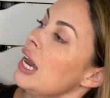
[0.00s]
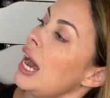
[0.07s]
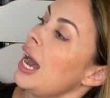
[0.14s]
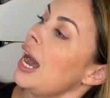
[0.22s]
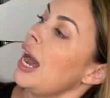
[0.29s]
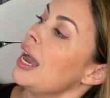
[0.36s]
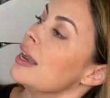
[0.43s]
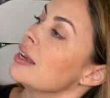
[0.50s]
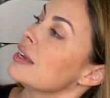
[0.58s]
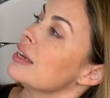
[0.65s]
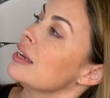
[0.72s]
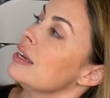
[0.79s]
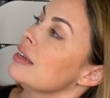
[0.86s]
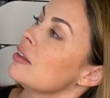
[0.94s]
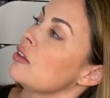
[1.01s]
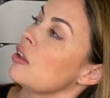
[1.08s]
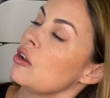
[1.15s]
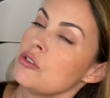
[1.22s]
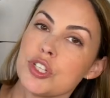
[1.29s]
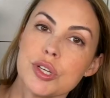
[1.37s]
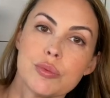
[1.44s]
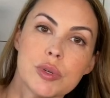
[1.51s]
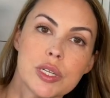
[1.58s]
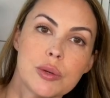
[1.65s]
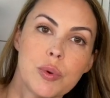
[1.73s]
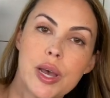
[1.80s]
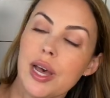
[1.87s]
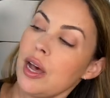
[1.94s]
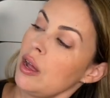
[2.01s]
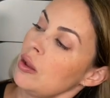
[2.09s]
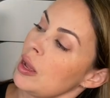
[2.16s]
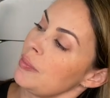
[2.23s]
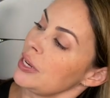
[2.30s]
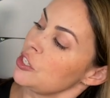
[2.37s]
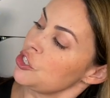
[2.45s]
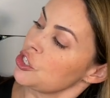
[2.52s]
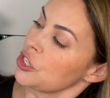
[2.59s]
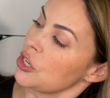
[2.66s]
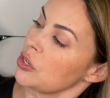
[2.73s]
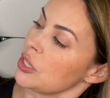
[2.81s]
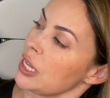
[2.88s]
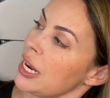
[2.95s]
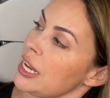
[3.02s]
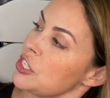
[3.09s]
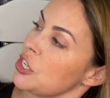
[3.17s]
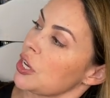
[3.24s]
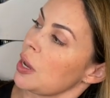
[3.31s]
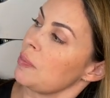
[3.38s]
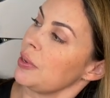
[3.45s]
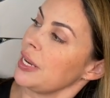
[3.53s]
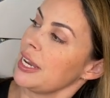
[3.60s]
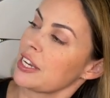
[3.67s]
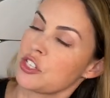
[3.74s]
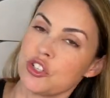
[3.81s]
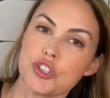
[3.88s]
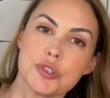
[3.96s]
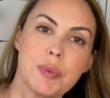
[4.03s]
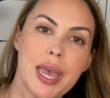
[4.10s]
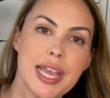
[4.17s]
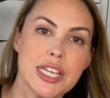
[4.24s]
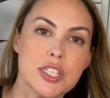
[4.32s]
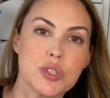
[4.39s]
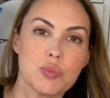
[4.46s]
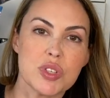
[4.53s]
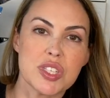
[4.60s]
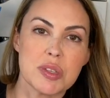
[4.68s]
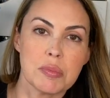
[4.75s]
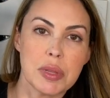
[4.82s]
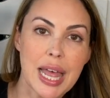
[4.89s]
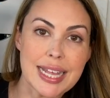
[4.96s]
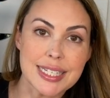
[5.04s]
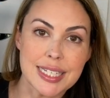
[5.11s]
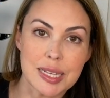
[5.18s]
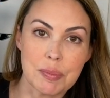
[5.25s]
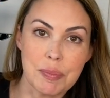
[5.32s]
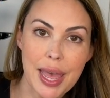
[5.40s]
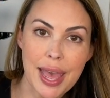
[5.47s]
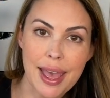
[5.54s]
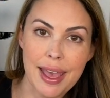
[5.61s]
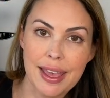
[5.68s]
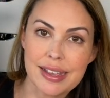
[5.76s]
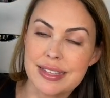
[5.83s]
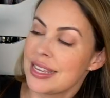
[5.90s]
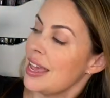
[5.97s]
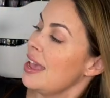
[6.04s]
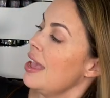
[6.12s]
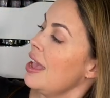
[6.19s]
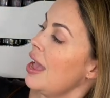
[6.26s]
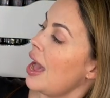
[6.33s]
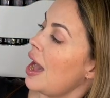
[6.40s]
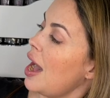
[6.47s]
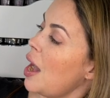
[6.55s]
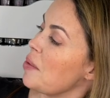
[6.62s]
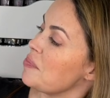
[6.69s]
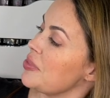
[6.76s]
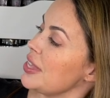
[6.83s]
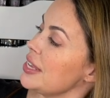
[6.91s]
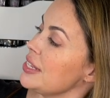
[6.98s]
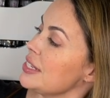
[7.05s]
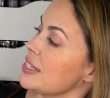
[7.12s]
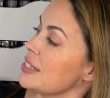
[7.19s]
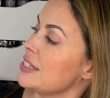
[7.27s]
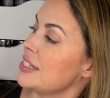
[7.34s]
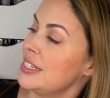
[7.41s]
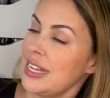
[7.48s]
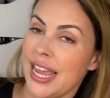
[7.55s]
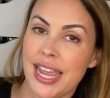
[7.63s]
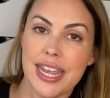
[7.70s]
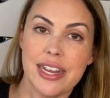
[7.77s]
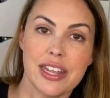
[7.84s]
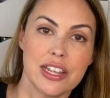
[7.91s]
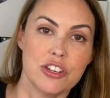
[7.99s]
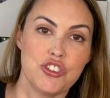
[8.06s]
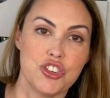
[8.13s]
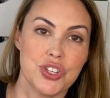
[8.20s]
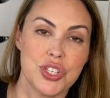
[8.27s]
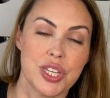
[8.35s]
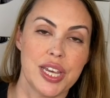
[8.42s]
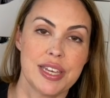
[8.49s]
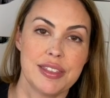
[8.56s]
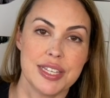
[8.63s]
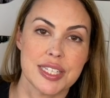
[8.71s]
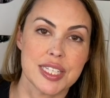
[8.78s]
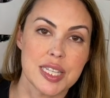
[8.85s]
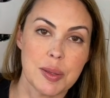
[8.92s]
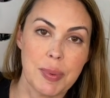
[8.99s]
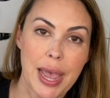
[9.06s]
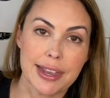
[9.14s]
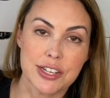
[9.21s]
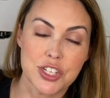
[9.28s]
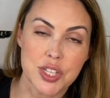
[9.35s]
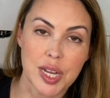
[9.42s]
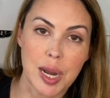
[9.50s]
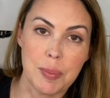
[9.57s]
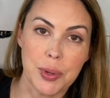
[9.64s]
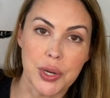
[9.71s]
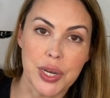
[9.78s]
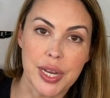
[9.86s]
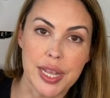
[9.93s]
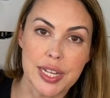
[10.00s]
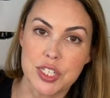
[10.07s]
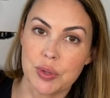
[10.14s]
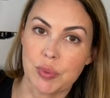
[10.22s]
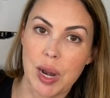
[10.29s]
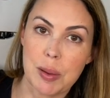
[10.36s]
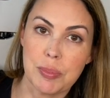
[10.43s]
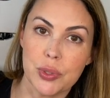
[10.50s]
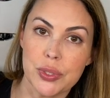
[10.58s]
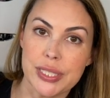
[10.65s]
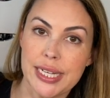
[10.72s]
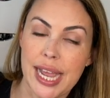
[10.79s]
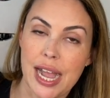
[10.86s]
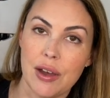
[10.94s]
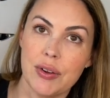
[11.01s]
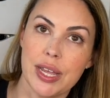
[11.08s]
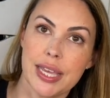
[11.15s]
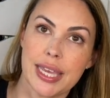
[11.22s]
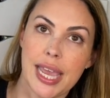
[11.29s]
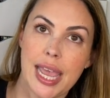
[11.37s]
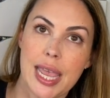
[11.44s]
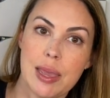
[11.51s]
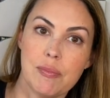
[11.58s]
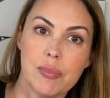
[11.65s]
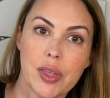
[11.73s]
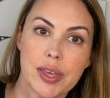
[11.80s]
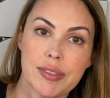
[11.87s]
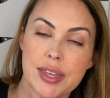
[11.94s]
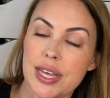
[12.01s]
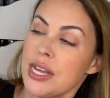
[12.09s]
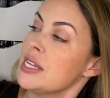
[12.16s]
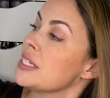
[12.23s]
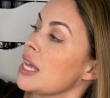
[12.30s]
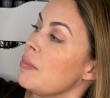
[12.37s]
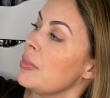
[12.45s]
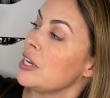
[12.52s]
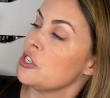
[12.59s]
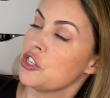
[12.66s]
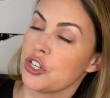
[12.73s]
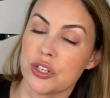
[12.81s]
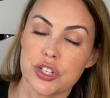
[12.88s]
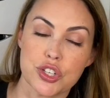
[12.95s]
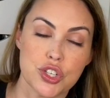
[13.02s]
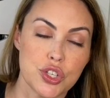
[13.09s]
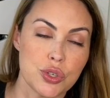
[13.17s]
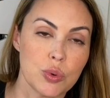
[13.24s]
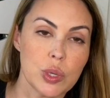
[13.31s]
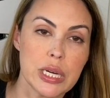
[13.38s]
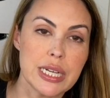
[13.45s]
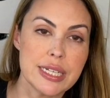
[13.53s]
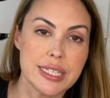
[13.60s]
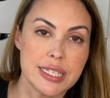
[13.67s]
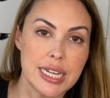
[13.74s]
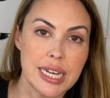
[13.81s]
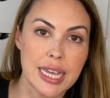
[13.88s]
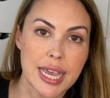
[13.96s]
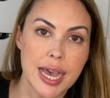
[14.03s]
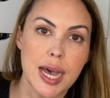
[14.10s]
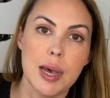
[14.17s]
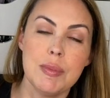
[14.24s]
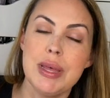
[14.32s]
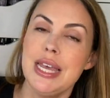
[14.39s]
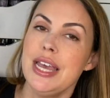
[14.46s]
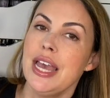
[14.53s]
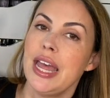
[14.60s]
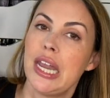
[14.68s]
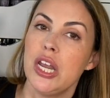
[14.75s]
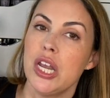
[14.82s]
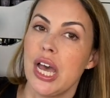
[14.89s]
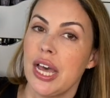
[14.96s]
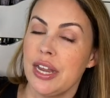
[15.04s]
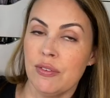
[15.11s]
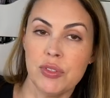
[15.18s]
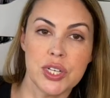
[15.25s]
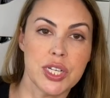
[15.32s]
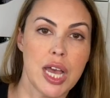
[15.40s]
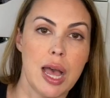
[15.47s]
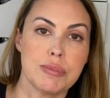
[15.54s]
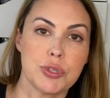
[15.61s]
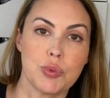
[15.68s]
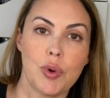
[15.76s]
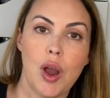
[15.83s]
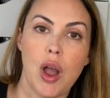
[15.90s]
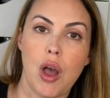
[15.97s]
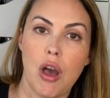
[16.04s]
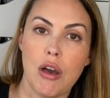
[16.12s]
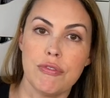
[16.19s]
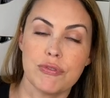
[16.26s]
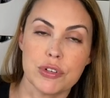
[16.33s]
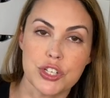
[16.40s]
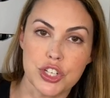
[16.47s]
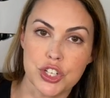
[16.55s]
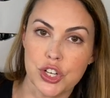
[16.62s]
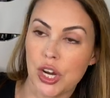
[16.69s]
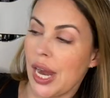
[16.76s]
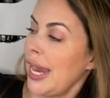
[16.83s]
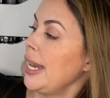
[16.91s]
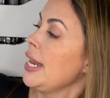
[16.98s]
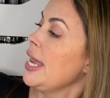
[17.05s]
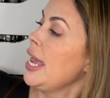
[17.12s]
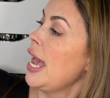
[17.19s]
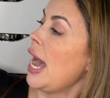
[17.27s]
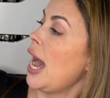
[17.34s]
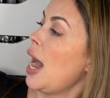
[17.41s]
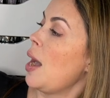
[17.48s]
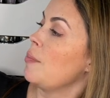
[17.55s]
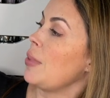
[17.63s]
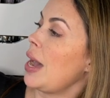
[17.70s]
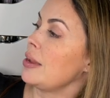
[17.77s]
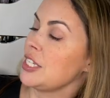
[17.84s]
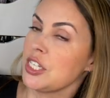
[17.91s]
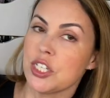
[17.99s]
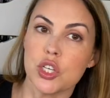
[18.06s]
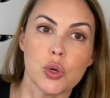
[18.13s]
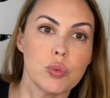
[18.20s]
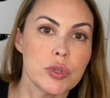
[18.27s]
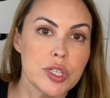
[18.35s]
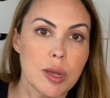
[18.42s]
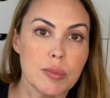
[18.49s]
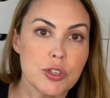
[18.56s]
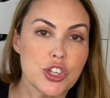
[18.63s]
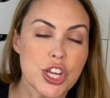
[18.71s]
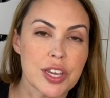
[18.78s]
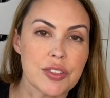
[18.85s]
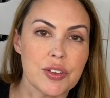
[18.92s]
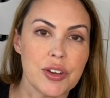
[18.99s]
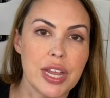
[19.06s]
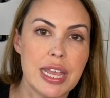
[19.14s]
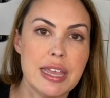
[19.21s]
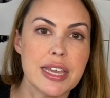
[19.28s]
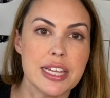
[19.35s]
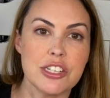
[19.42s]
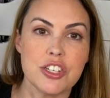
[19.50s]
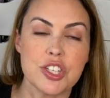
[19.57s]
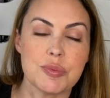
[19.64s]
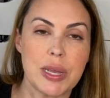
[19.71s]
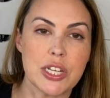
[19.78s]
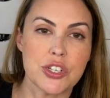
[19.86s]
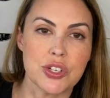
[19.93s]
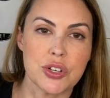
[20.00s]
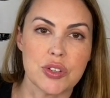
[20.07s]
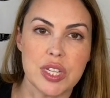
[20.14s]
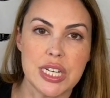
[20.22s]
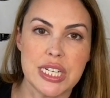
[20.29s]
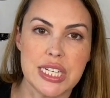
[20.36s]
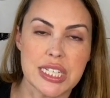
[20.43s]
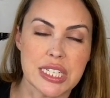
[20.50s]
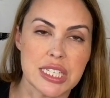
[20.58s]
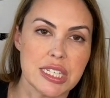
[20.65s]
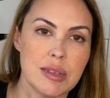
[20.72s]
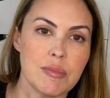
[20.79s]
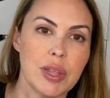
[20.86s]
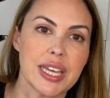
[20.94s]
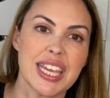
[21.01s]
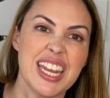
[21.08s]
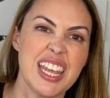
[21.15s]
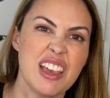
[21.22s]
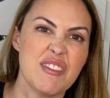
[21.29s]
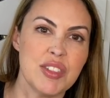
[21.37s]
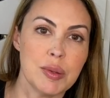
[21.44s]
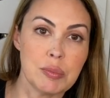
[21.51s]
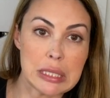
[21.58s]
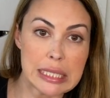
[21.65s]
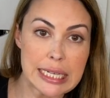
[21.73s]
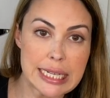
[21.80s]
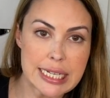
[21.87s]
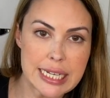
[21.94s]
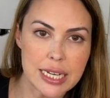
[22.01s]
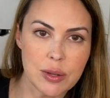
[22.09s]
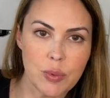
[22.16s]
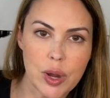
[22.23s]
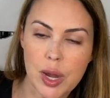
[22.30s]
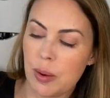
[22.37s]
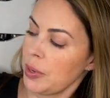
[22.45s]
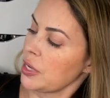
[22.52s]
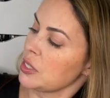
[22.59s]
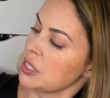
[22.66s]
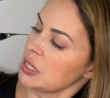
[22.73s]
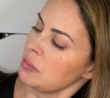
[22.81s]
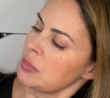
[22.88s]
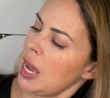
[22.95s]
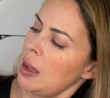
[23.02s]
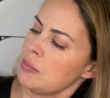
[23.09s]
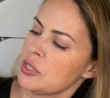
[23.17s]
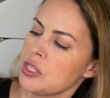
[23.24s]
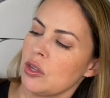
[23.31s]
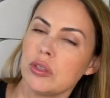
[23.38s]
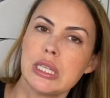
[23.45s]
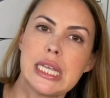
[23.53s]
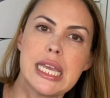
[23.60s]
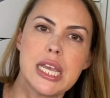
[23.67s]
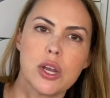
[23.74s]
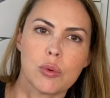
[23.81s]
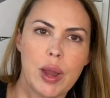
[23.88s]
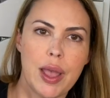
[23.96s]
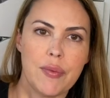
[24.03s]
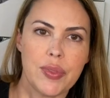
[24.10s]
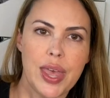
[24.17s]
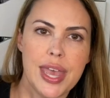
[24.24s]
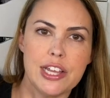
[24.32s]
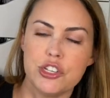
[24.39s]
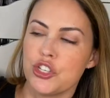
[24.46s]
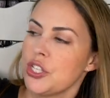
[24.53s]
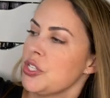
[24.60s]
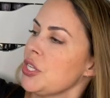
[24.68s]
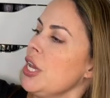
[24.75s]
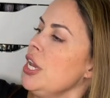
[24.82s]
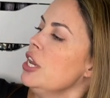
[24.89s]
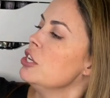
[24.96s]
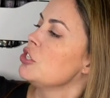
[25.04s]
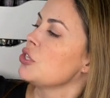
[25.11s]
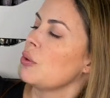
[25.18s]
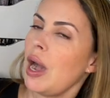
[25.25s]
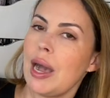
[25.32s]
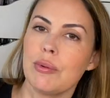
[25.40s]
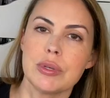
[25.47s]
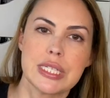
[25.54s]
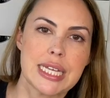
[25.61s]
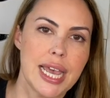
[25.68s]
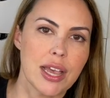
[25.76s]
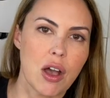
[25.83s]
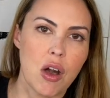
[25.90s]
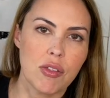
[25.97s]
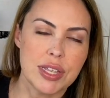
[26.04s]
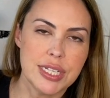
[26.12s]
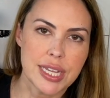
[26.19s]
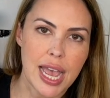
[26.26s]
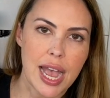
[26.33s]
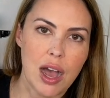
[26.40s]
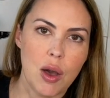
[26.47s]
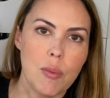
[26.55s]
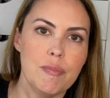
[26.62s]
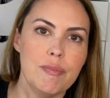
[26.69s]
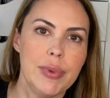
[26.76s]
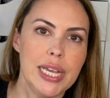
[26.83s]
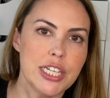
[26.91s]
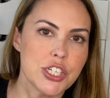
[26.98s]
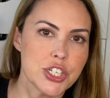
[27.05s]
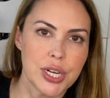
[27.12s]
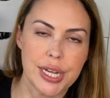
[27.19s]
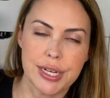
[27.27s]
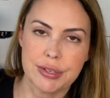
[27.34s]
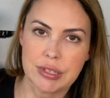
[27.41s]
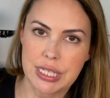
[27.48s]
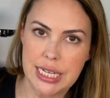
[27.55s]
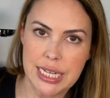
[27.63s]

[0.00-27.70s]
I closed it really well. I made sure that I took up any extra space with some plastic bags. Um, this stayed just like this in the package that I put it in. So when I pulled it out, it came like this. I made sure to store it sitting up None of the tops were off, which is great. Um, I still will double check their ink and just make sure that it doesn't seem like any of them leaked anywhere because sometimes they'll leak around the edges. So I will take all these out, make sure I don't see